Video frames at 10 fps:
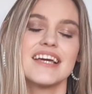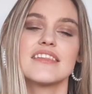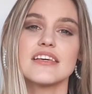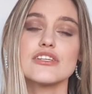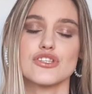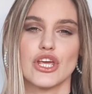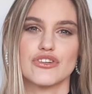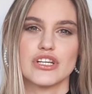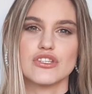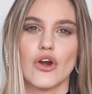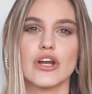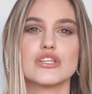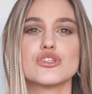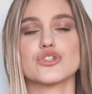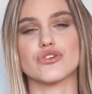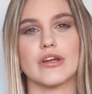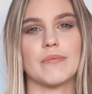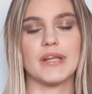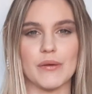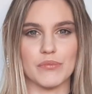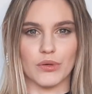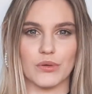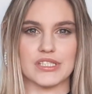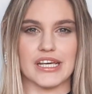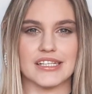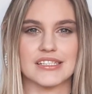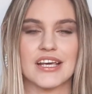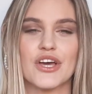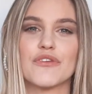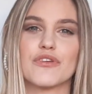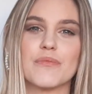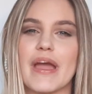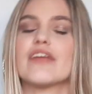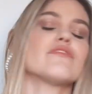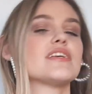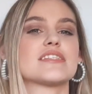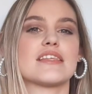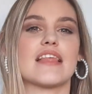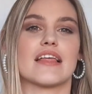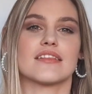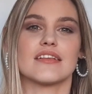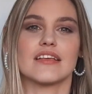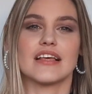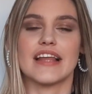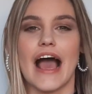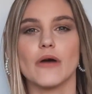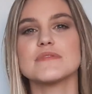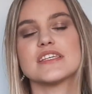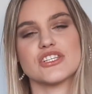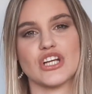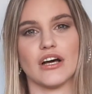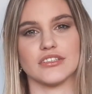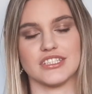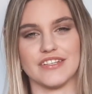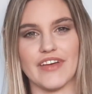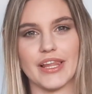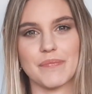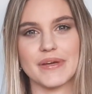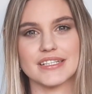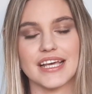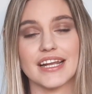These surgeries are extremely important for the main reason that it helps these child's development